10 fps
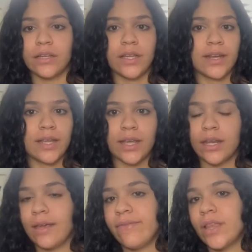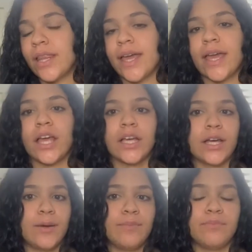getting any of the like
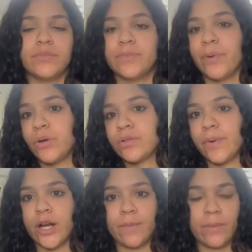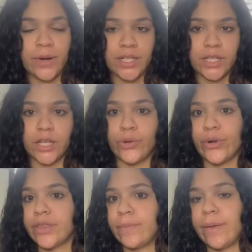um postpartum depression
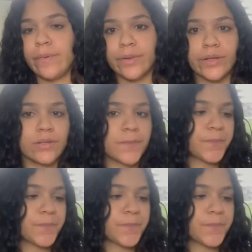or the baby blues